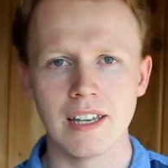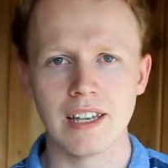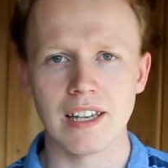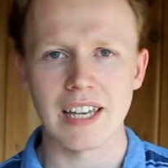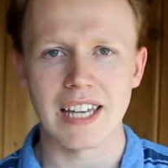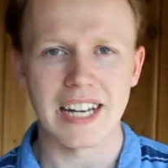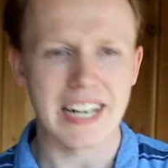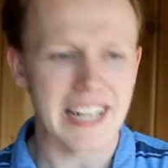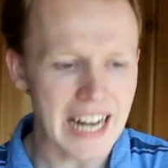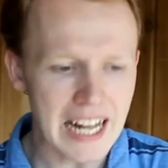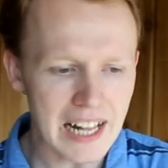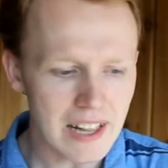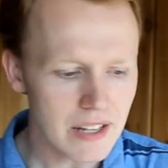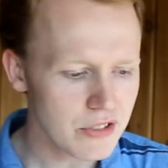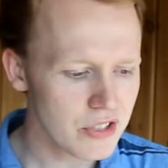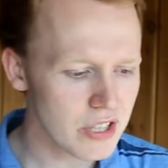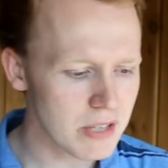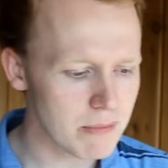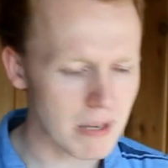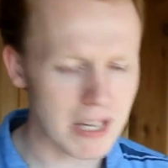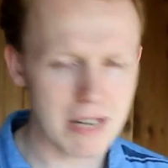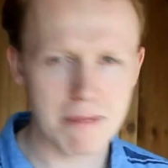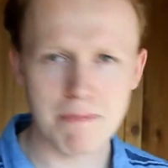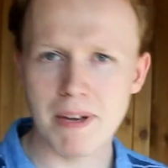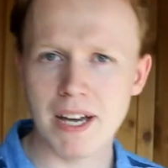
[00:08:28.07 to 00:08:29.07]
An analogy
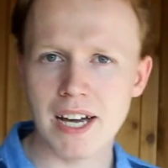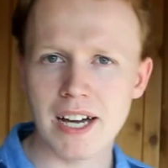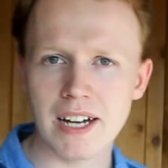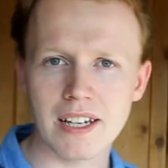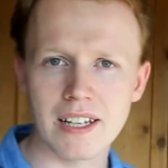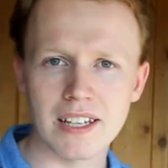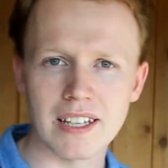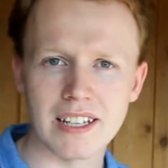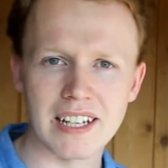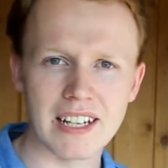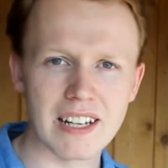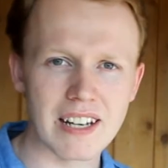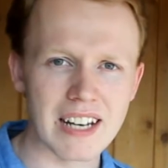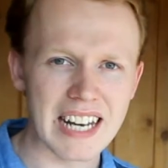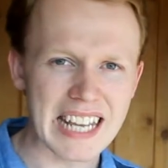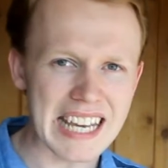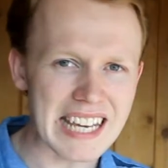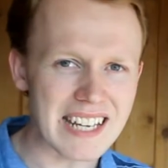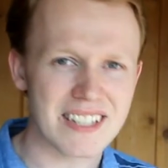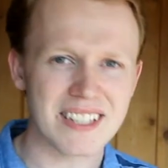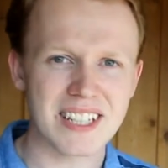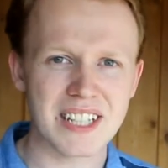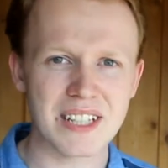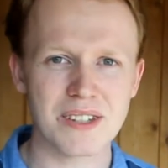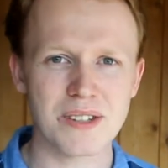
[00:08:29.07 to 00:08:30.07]
made back in
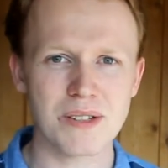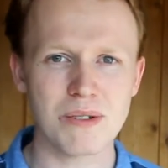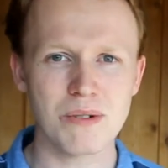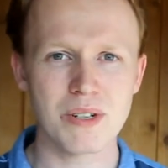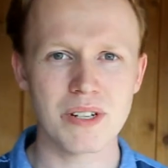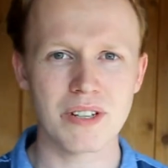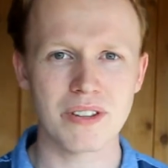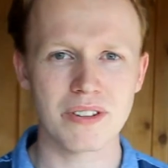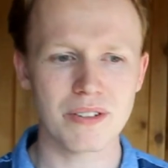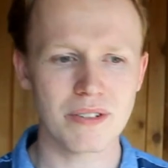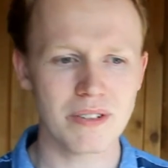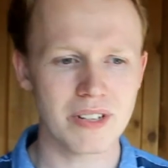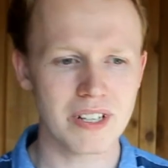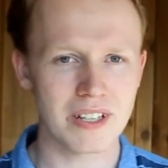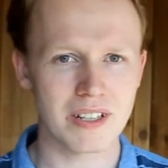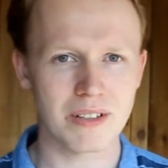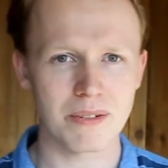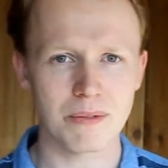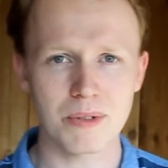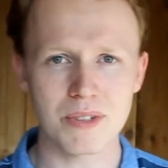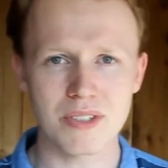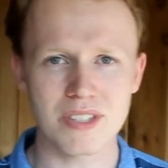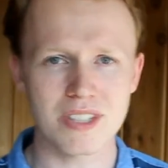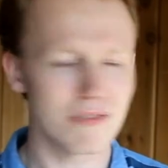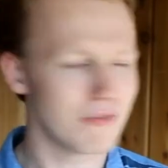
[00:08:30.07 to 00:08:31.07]
1833
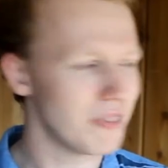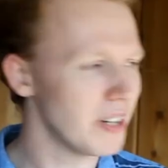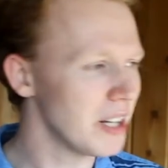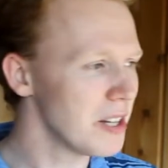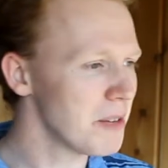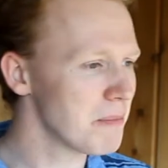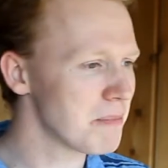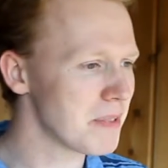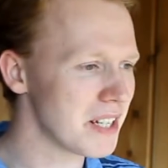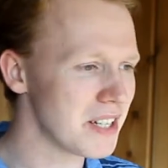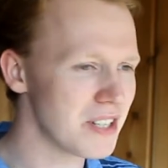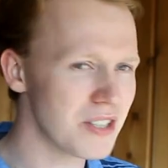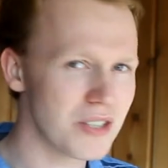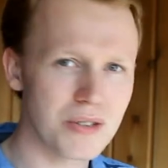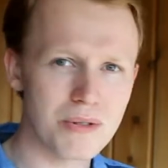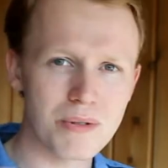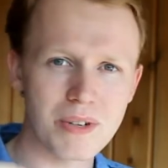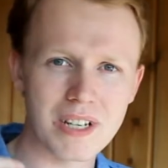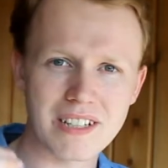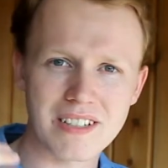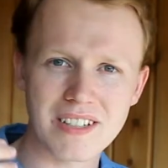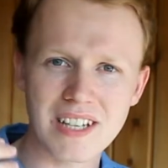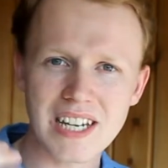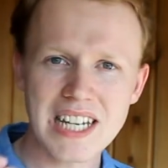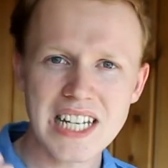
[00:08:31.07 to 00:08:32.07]
was developed into
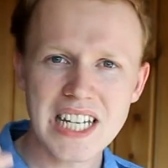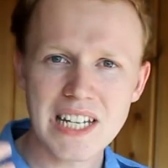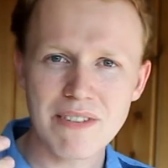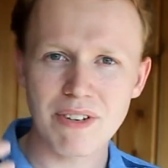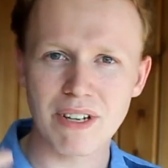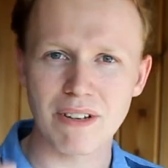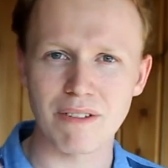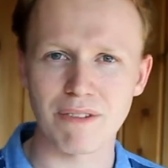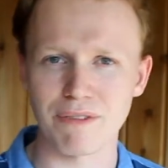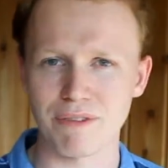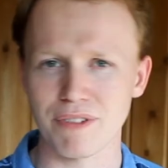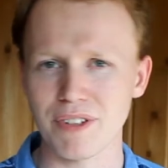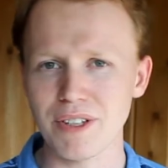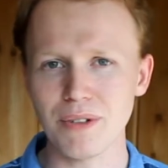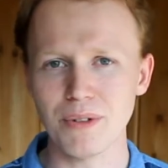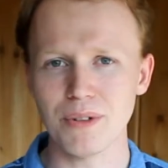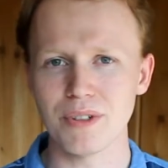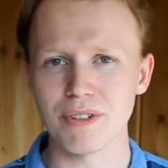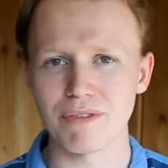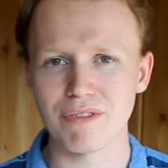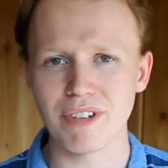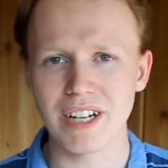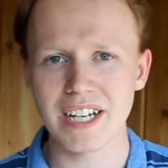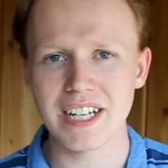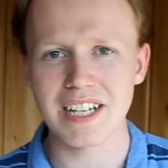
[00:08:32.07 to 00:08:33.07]
a scientific
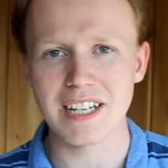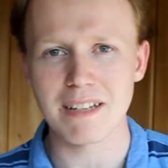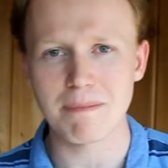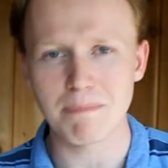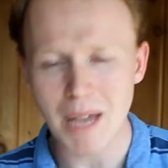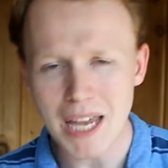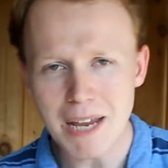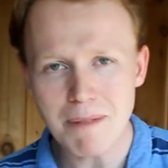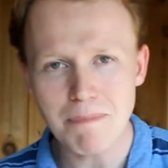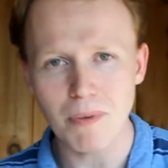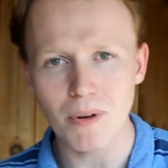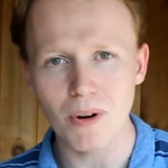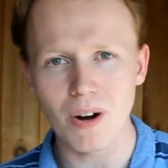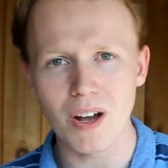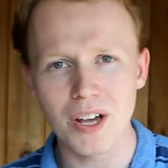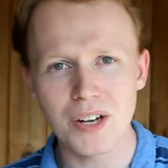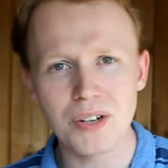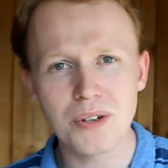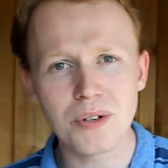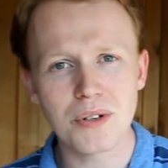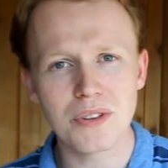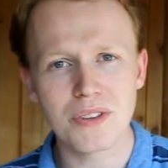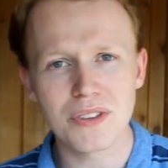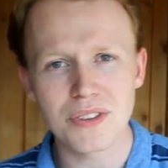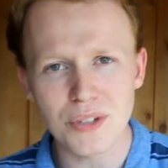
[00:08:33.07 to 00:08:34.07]
field-defining paper
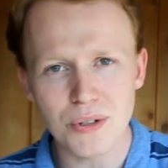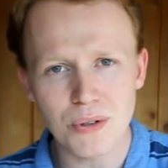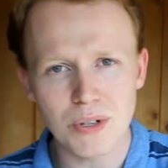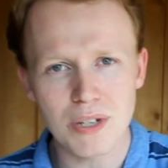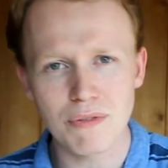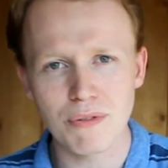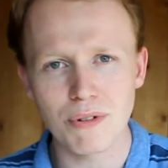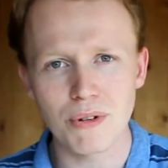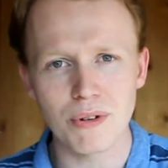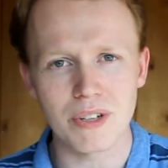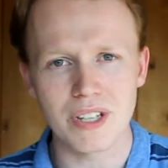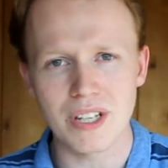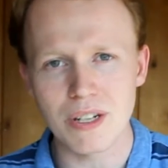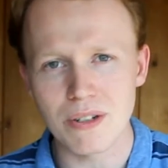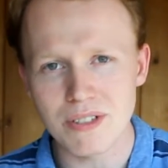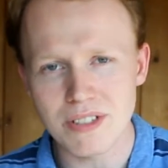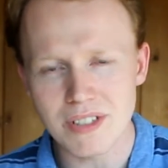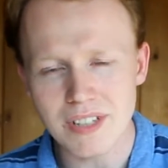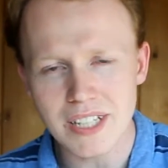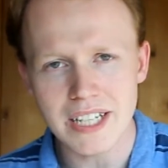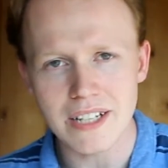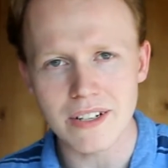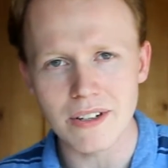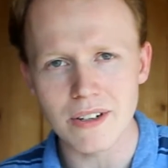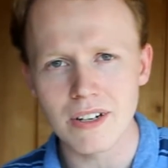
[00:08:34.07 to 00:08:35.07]
134
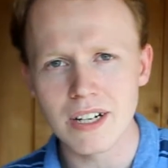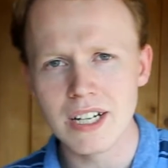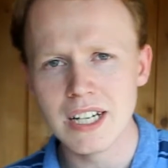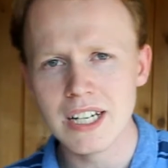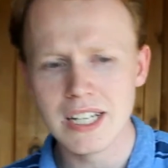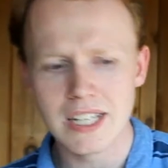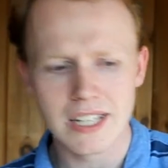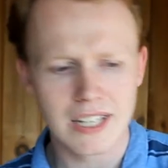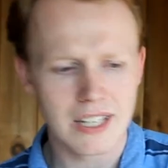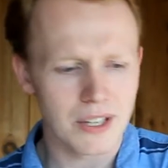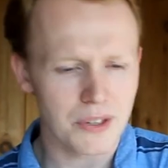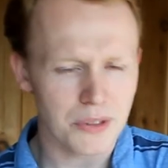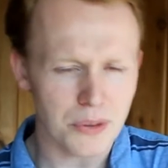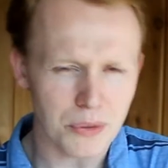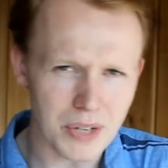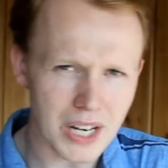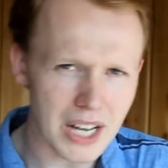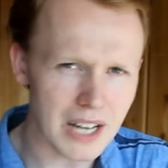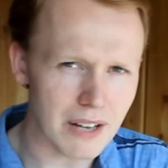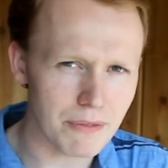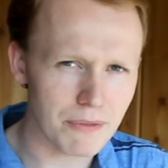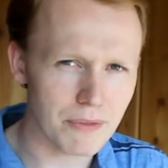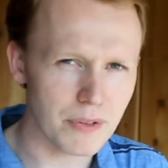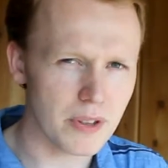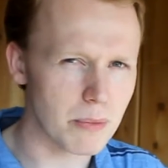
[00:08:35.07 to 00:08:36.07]
years later, though
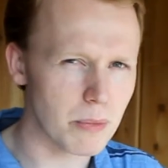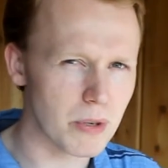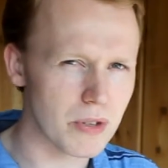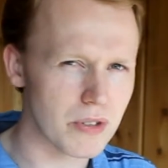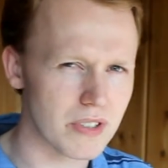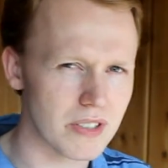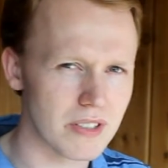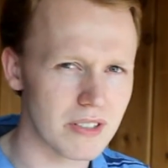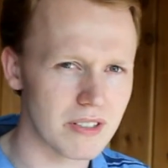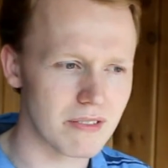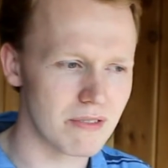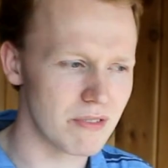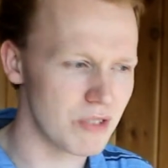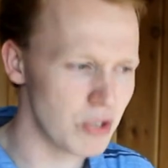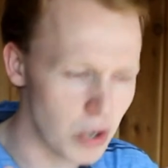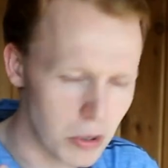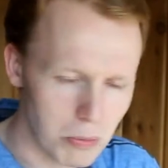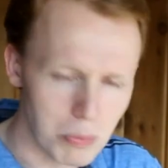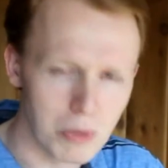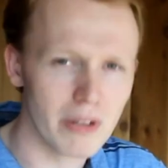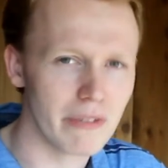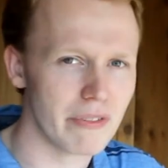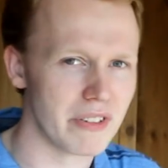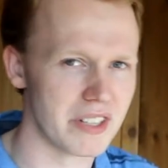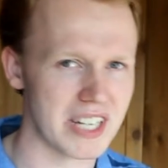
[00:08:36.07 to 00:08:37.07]
not for the most
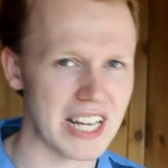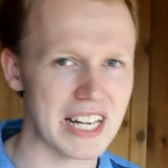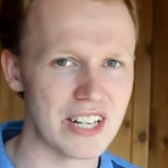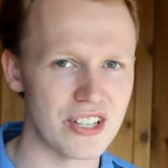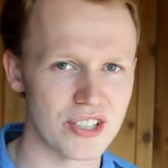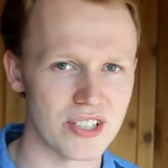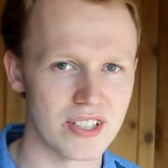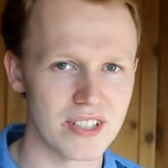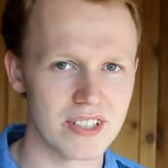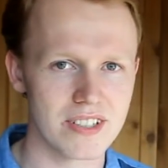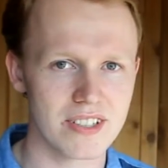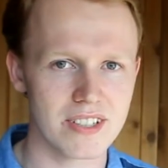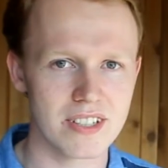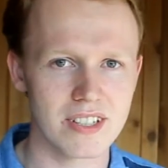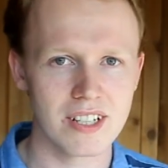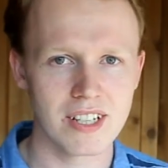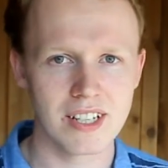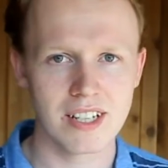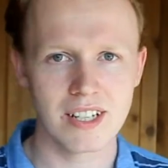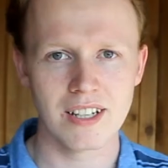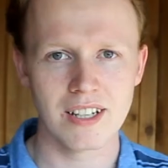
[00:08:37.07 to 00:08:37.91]
noble of intentions.